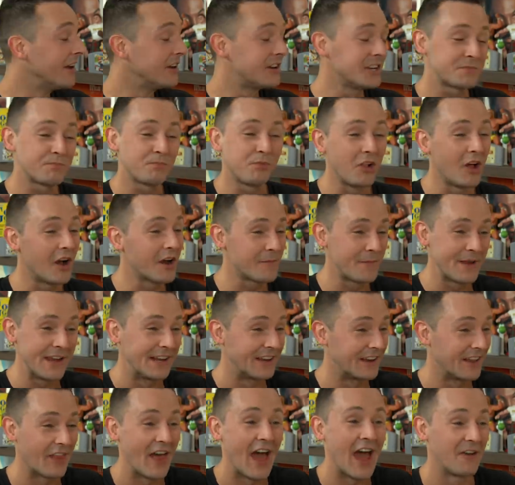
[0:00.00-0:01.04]
just plug me
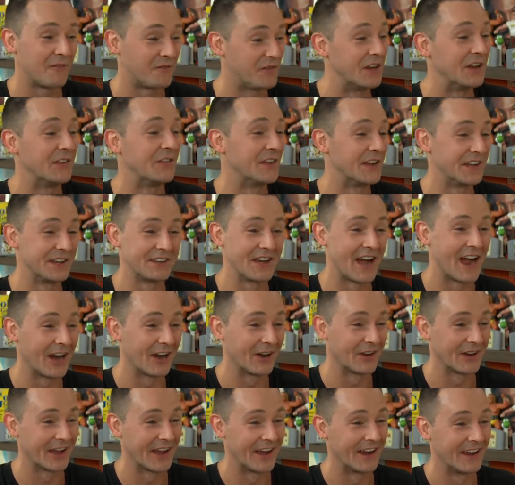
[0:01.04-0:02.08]
into that feed the
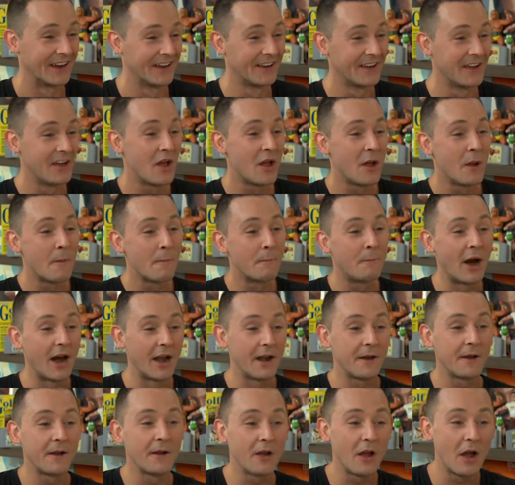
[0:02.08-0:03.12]
entire day. one hundred
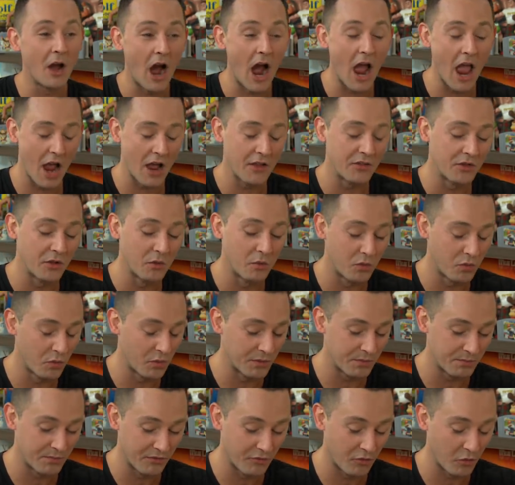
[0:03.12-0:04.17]
percent. I, I the, when,
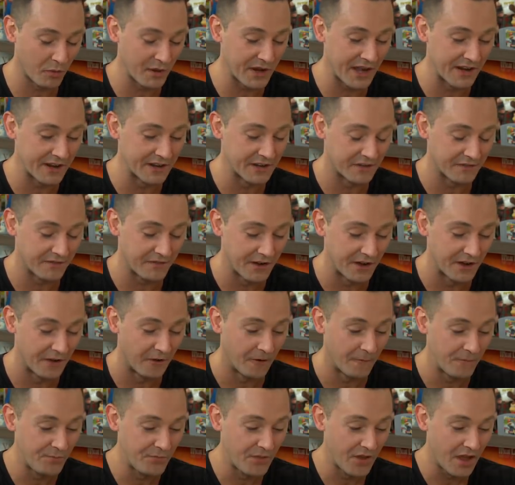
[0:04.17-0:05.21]
before we get into
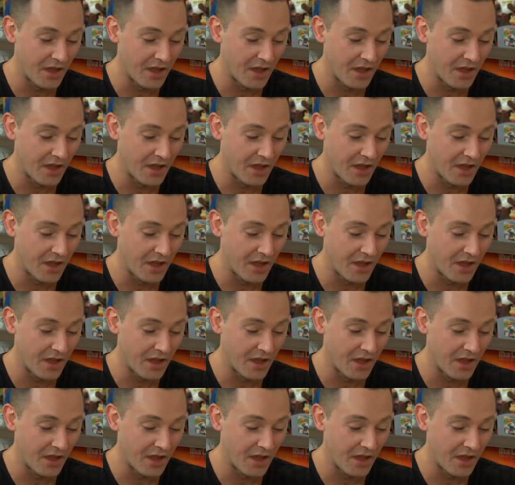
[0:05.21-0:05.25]
Phil,